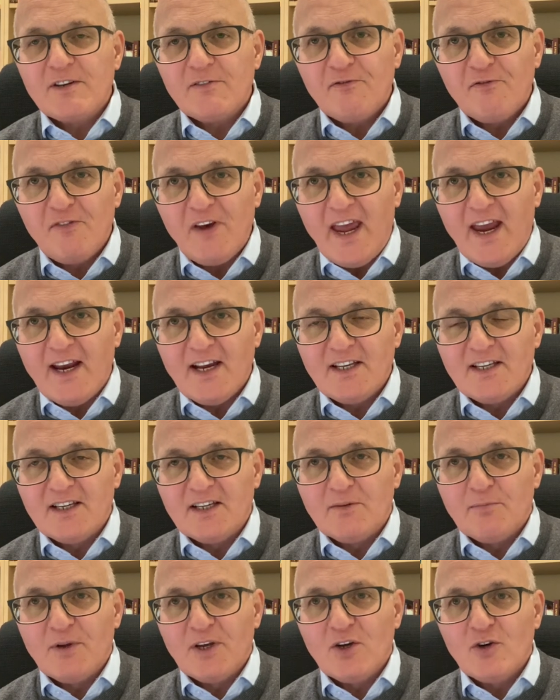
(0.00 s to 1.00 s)

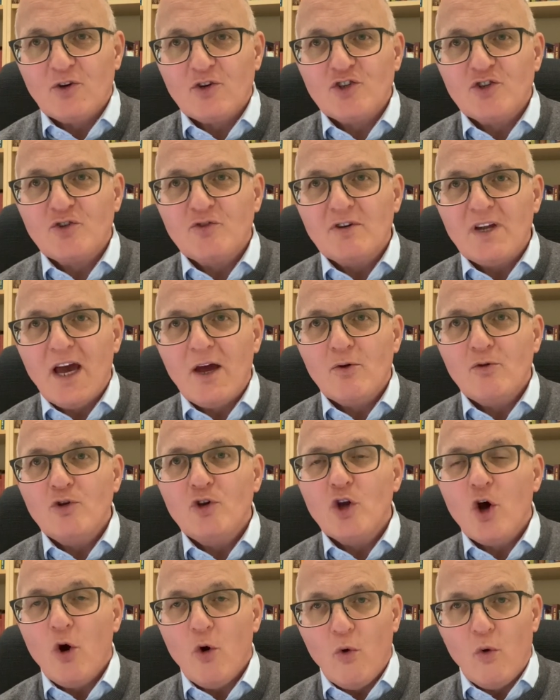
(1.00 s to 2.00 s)
affected because you now
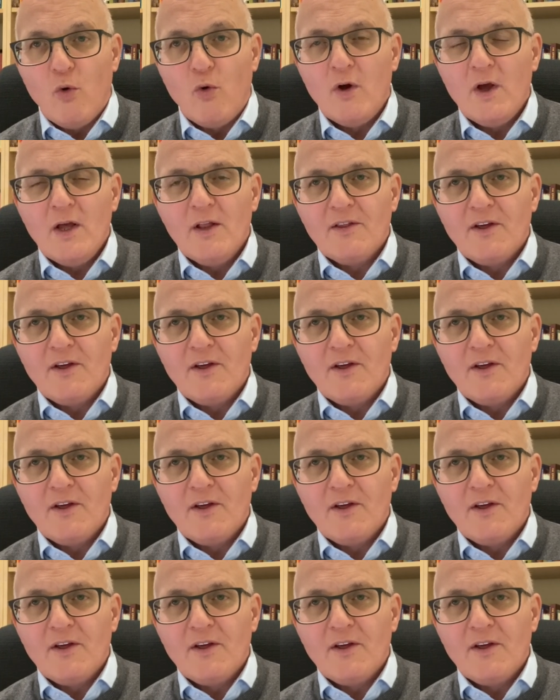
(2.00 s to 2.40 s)
know